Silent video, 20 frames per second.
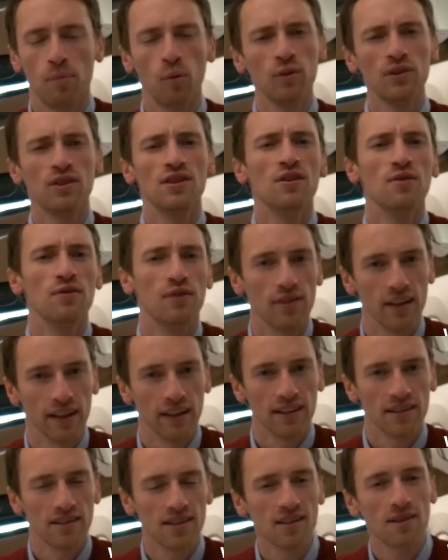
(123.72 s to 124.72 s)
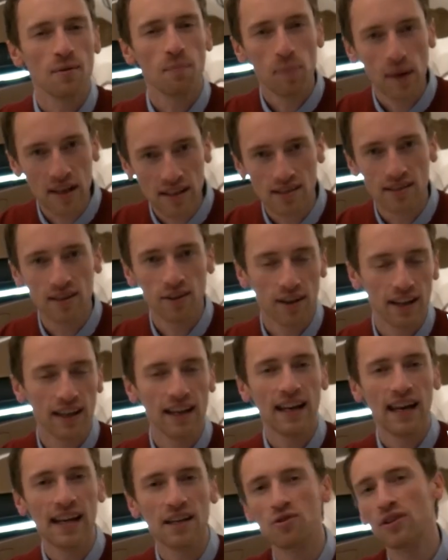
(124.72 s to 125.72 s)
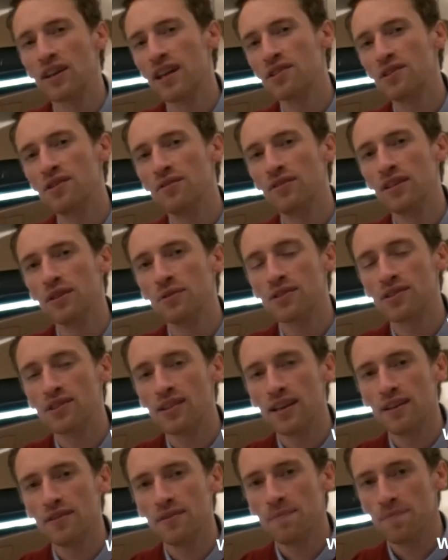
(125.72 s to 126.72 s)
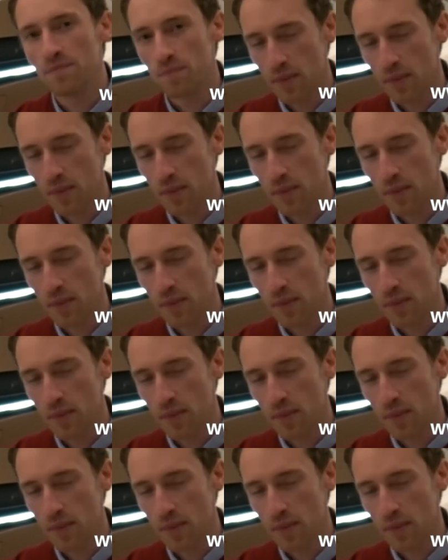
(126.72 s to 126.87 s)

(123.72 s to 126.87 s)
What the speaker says: But what do you think? Is this the best looking electric SUV on sale?